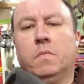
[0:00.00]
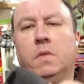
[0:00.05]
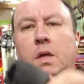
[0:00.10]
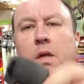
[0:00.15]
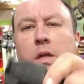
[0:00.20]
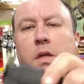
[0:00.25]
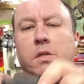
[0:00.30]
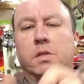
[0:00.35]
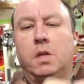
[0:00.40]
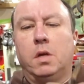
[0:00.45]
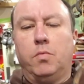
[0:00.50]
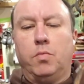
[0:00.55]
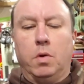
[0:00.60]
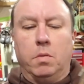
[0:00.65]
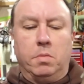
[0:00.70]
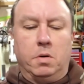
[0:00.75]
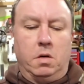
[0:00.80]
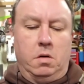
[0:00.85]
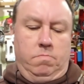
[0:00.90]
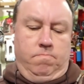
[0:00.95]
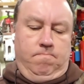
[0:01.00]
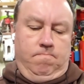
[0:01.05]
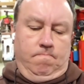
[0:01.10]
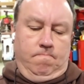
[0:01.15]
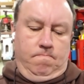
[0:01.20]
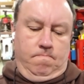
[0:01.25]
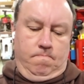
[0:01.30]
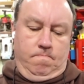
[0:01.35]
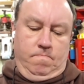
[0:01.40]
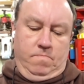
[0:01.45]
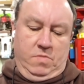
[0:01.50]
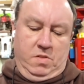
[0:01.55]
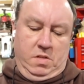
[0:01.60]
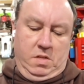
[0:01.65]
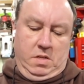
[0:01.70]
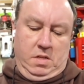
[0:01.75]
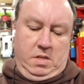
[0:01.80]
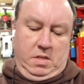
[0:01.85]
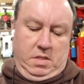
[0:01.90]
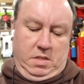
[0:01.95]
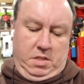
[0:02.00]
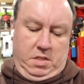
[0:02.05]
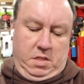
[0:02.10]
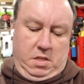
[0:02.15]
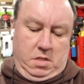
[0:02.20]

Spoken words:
It is a rubber. It's